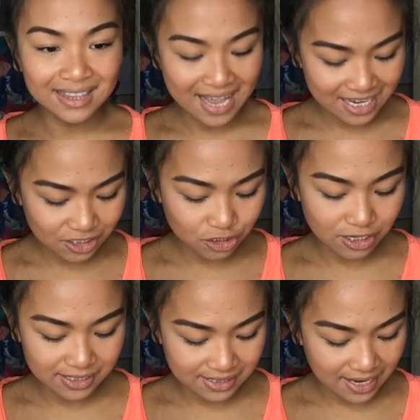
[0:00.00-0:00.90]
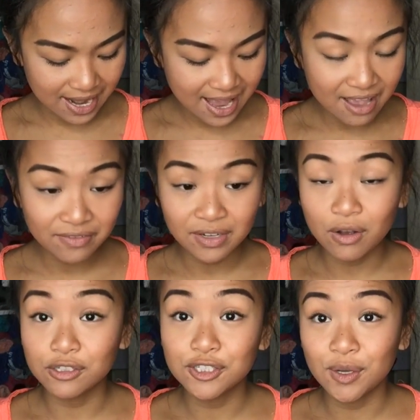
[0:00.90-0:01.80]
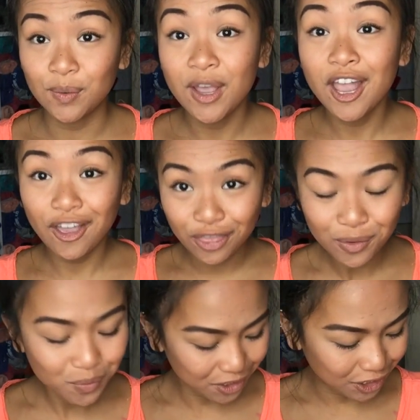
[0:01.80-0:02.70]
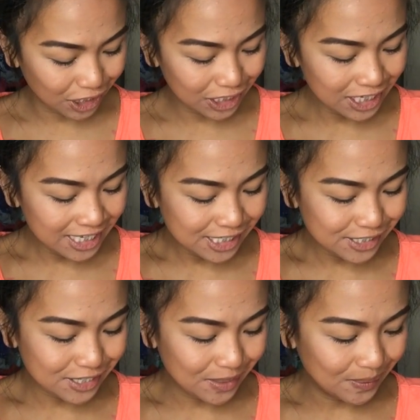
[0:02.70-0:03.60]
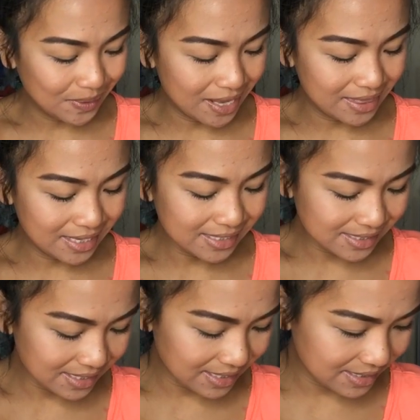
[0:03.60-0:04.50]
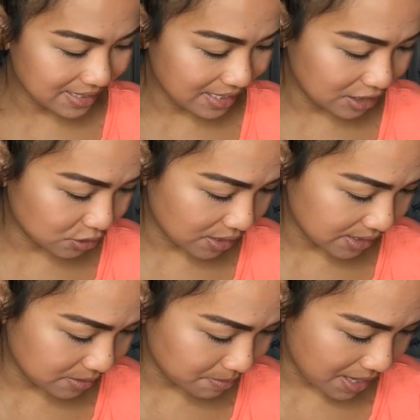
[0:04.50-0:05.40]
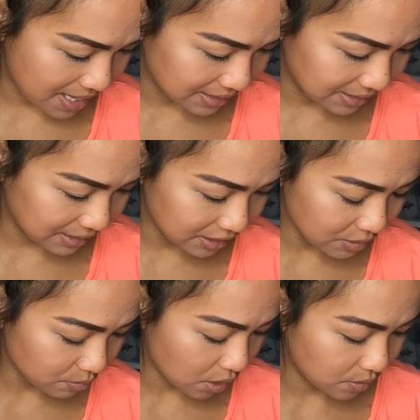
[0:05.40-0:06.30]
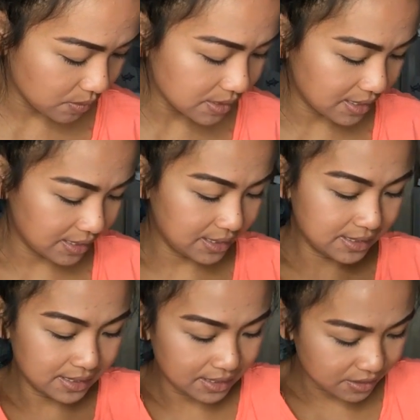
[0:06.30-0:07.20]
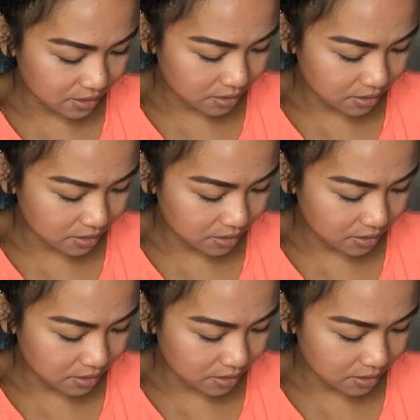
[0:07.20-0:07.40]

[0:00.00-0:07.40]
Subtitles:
Last dress that I have, and also the winner. So this is a dress by Lily Rose, and it is in a